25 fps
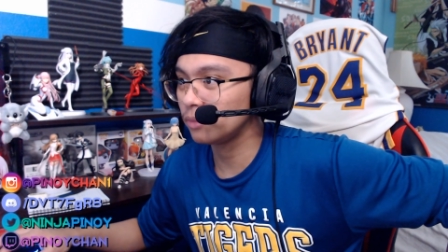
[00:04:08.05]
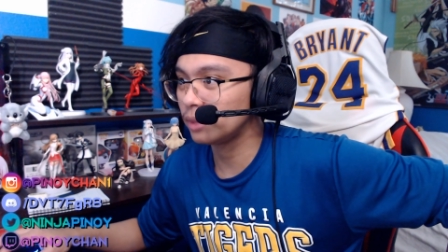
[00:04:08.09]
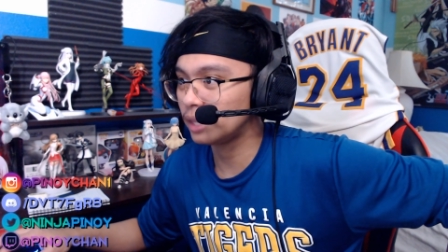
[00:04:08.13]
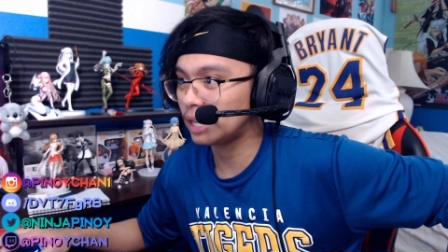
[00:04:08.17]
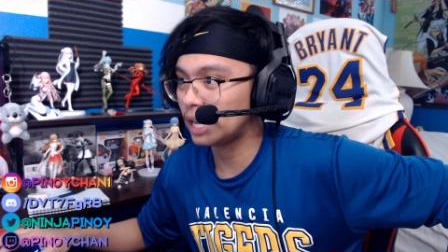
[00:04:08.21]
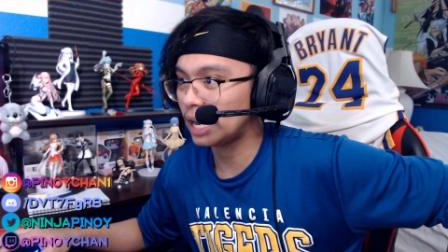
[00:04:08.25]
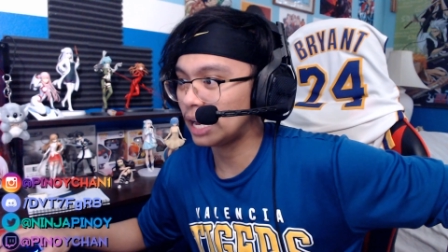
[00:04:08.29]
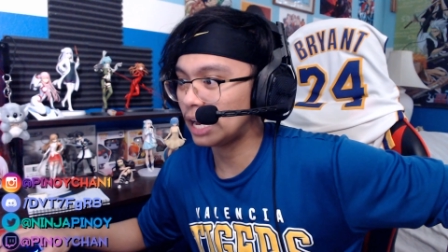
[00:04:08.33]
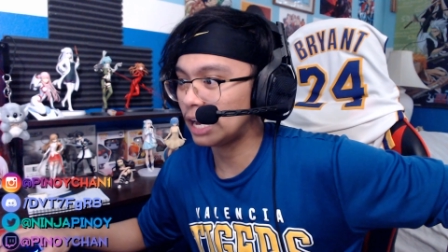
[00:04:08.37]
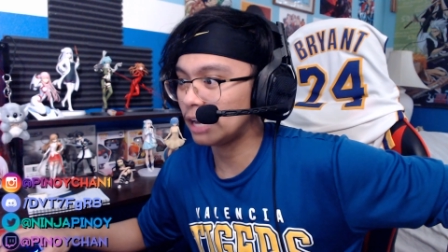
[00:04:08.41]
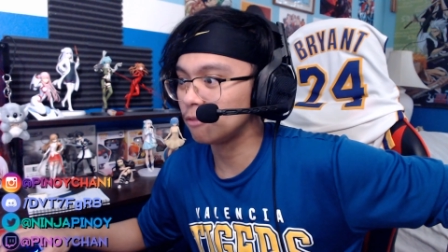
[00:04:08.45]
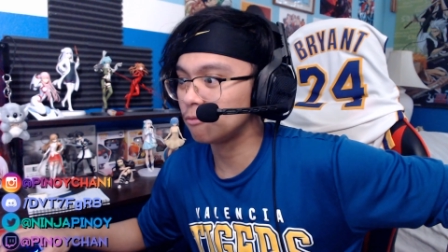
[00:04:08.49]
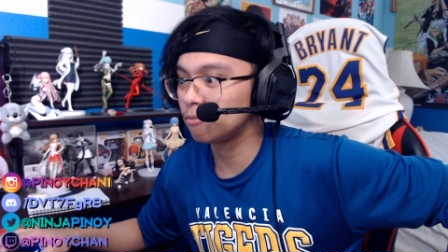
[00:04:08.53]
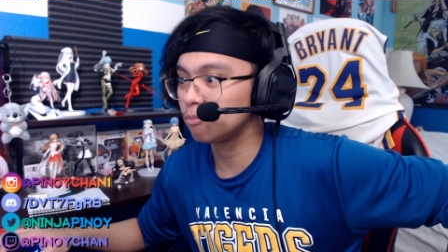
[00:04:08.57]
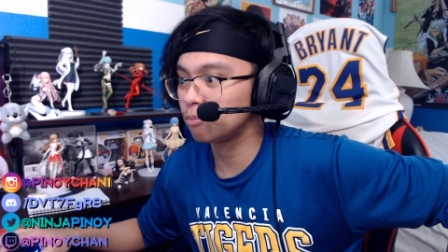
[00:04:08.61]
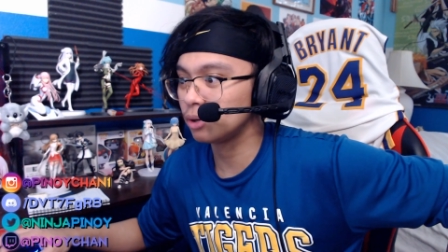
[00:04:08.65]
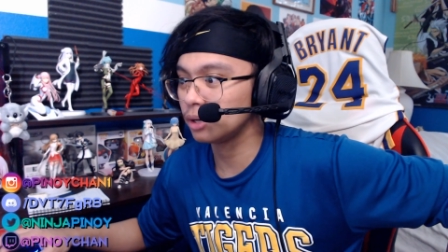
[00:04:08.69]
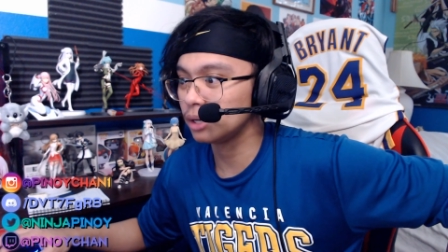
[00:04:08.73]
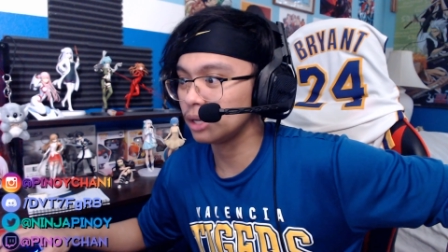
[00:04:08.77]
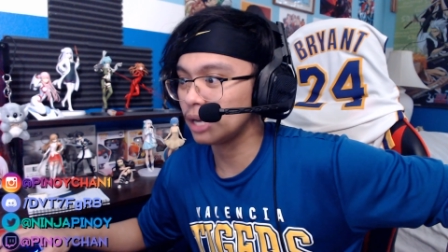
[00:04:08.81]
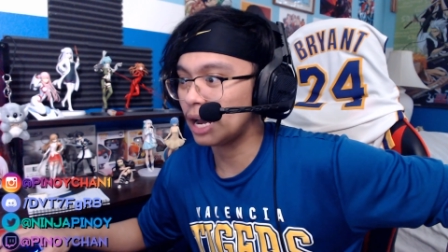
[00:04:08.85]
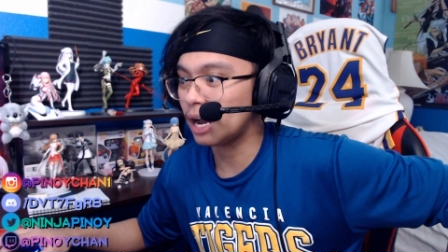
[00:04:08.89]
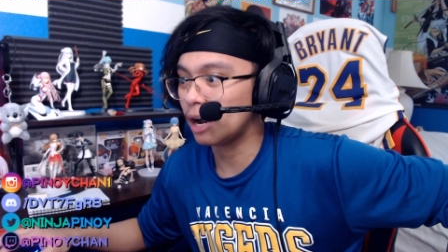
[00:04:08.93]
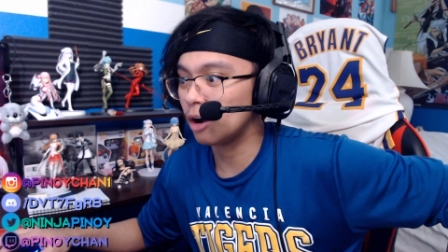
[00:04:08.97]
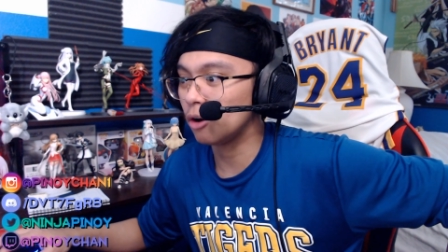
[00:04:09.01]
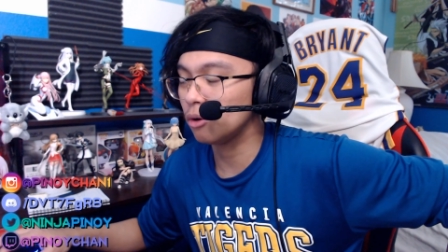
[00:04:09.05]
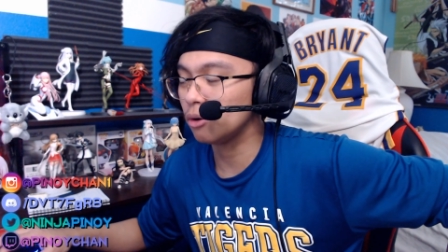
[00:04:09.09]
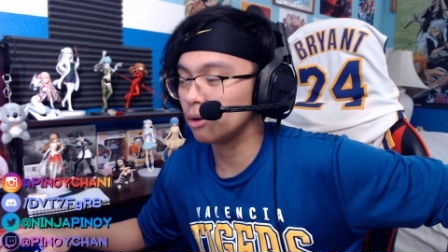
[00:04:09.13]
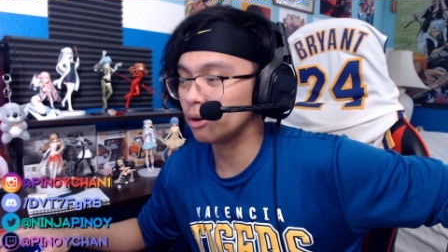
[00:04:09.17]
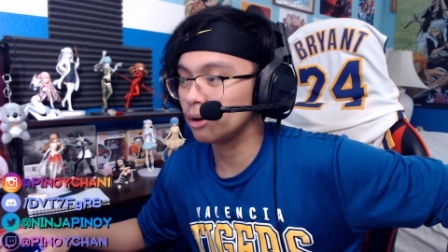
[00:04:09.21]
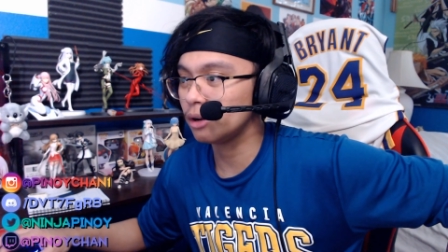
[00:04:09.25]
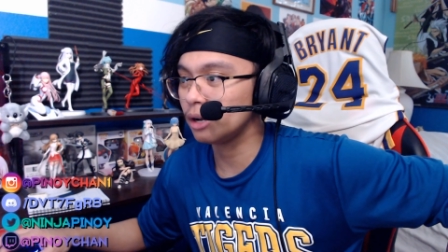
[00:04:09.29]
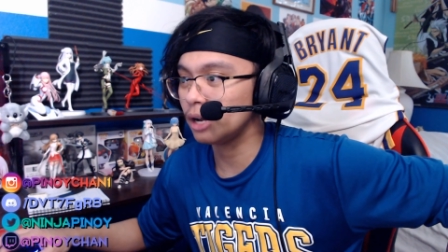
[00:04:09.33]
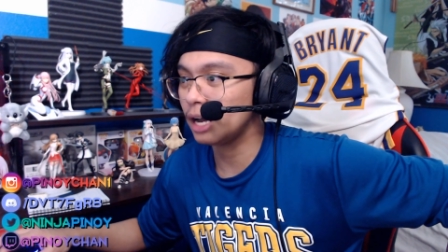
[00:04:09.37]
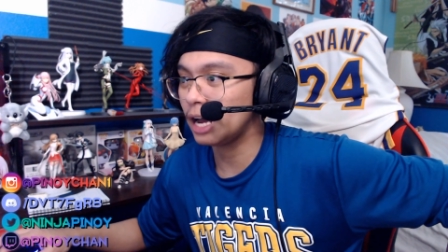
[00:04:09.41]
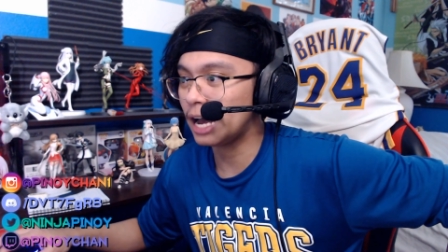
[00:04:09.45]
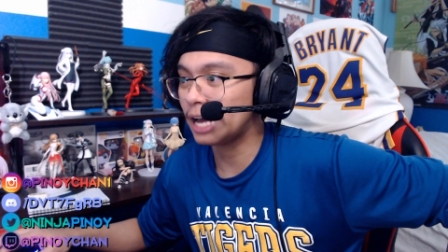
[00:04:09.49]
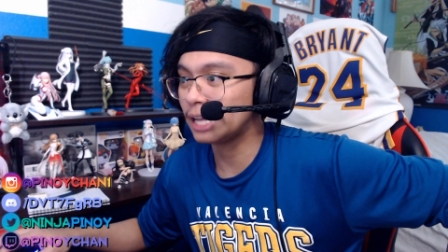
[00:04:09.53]
that I've put out
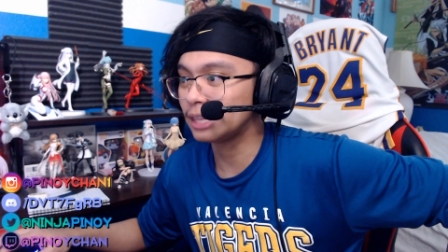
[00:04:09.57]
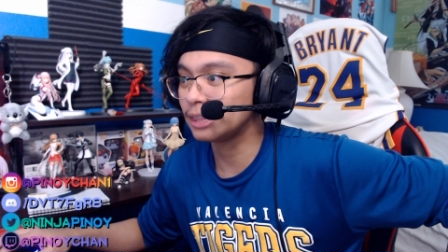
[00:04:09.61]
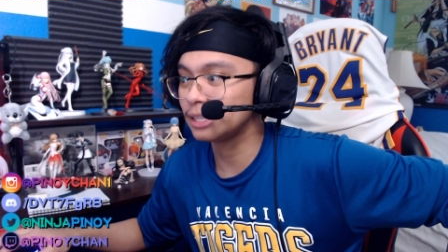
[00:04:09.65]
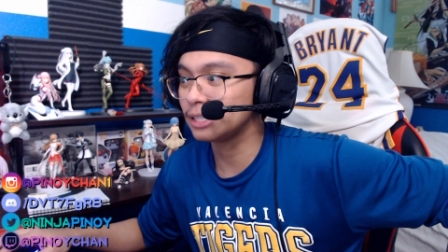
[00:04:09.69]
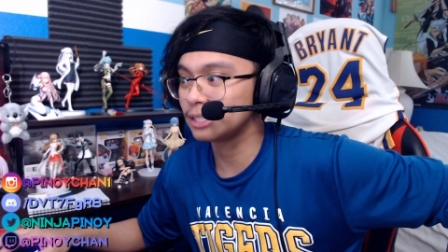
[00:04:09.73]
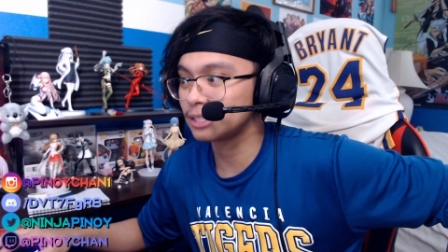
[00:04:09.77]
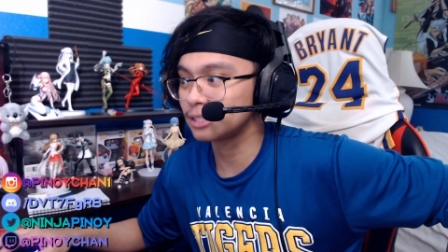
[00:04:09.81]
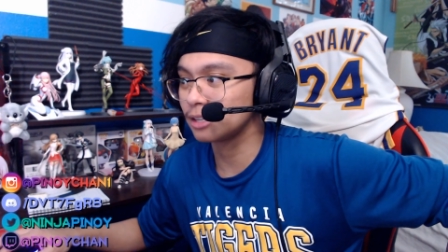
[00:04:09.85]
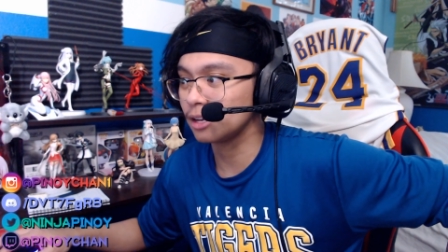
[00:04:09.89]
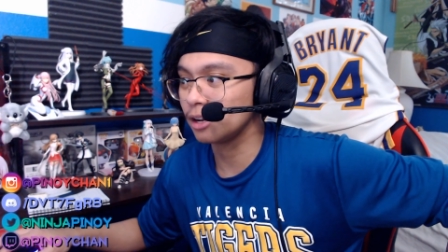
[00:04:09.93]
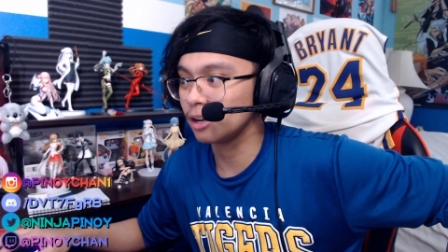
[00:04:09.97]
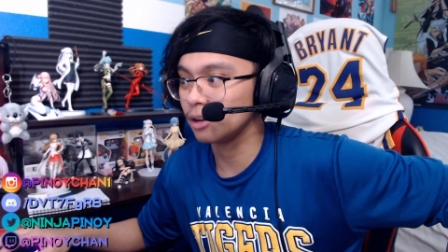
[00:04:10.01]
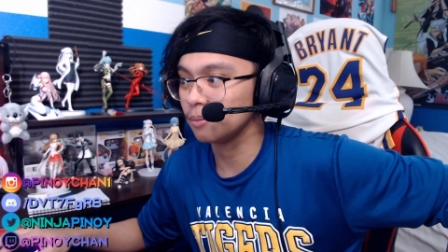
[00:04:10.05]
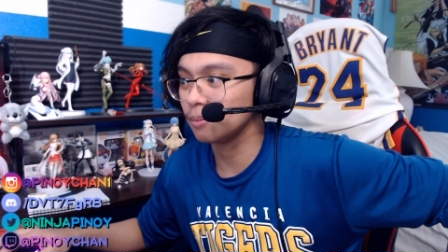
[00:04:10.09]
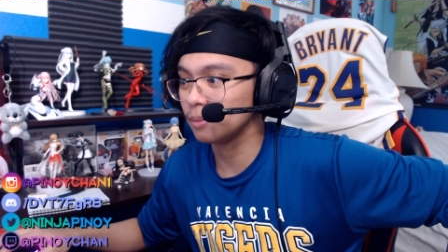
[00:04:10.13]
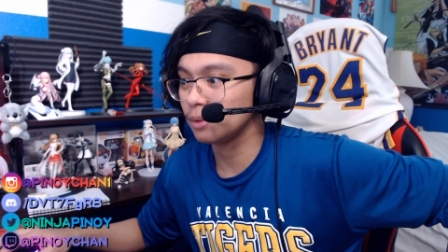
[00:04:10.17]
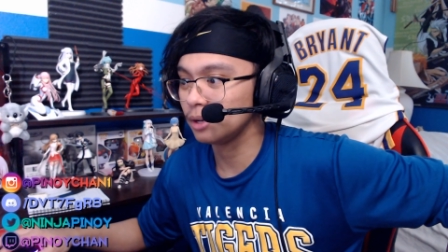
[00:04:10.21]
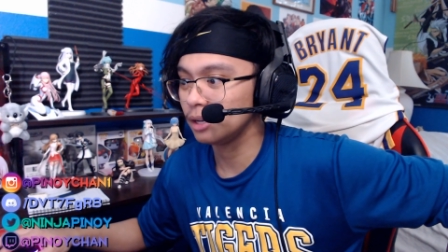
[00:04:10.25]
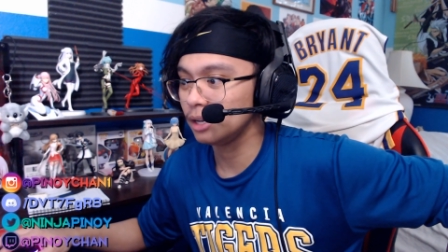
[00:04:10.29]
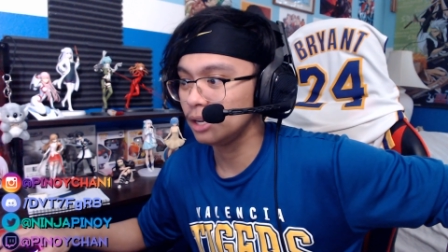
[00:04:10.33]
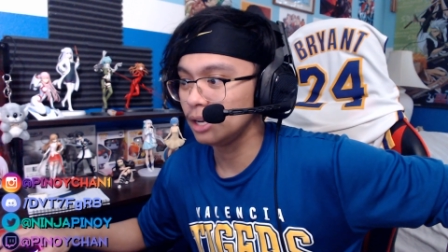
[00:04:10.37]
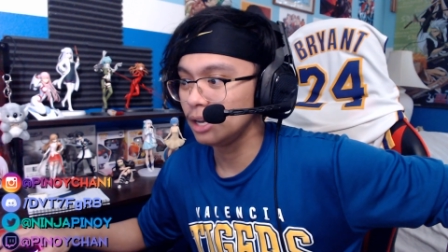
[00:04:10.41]
at this time.